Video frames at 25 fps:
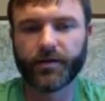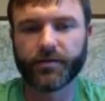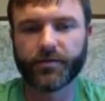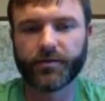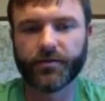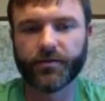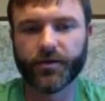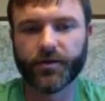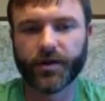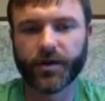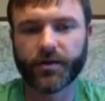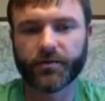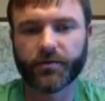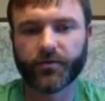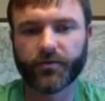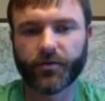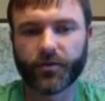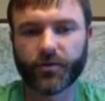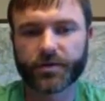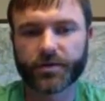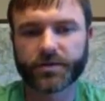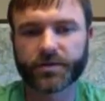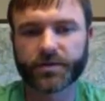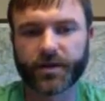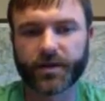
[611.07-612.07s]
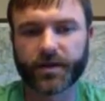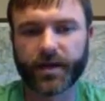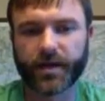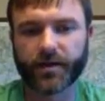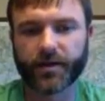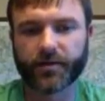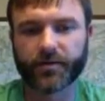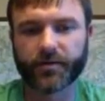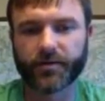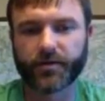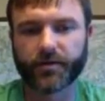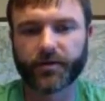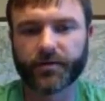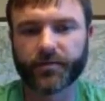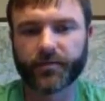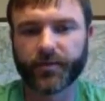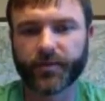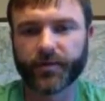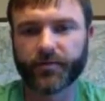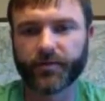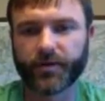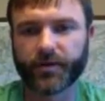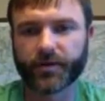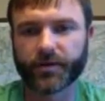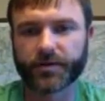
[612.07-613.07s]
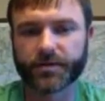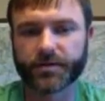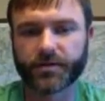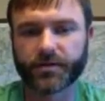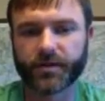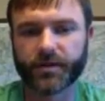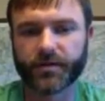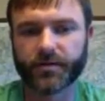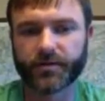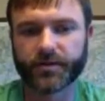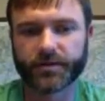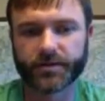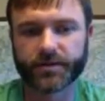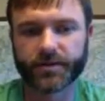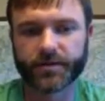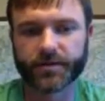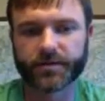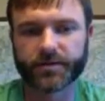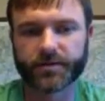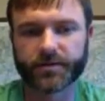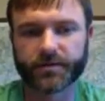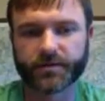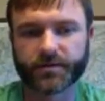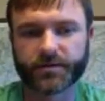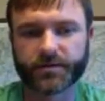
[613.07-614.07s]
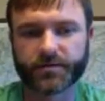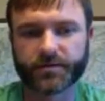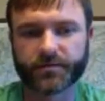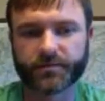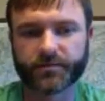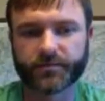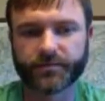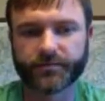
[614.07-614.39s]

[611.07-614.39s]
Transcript: Do not force the catheter if there is great resistance.